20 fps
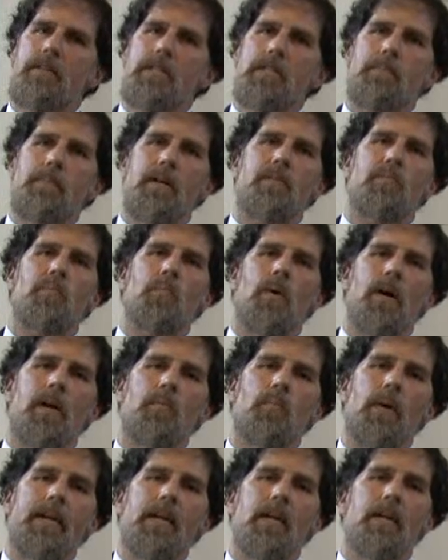spend one
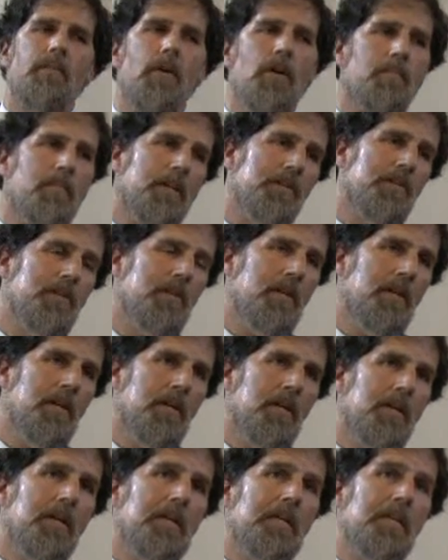waking moment
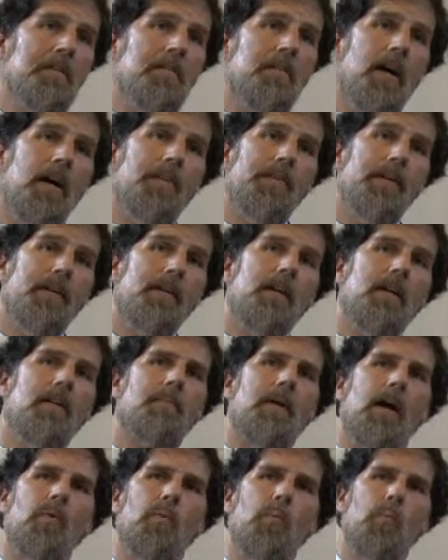not thinking
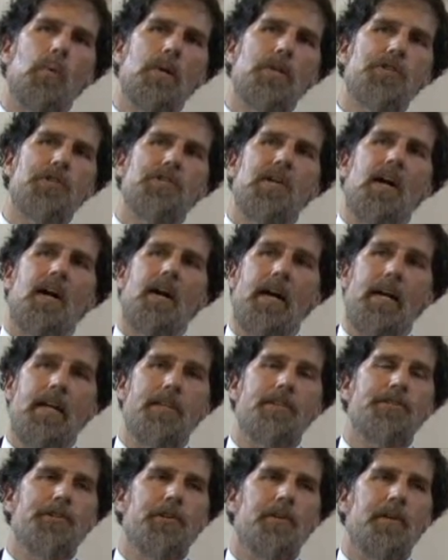about which
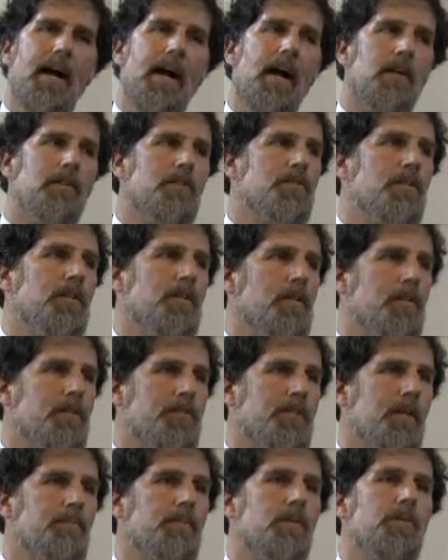side your actions are going to
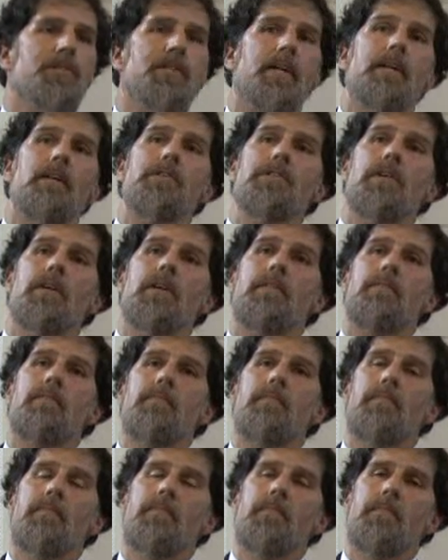tip those scales on.
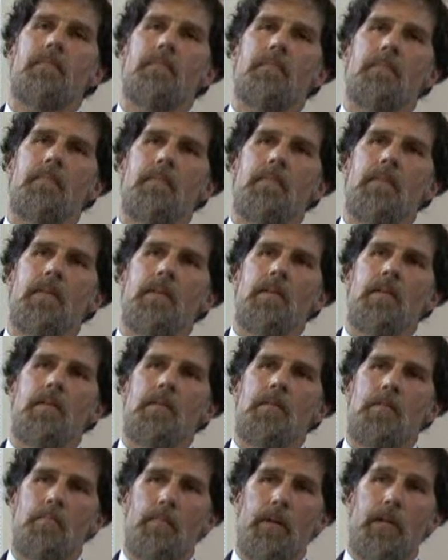
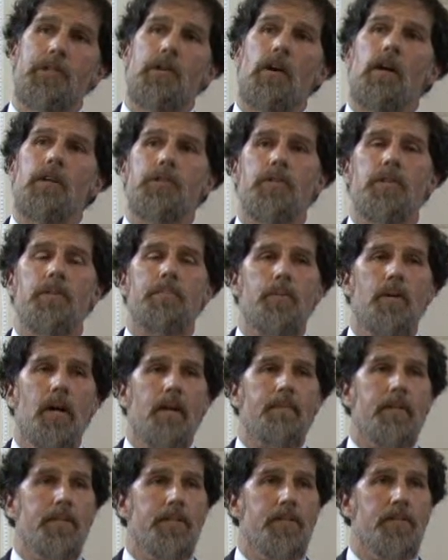But it's also the
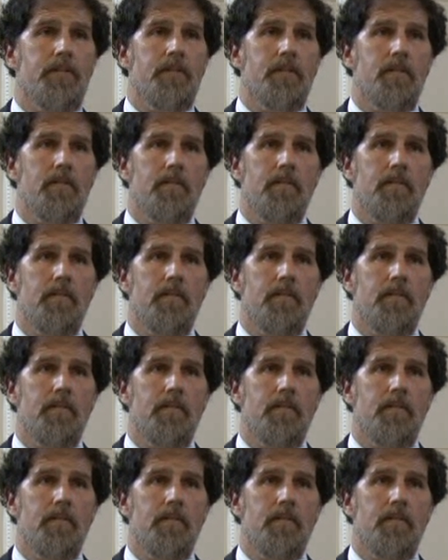promise.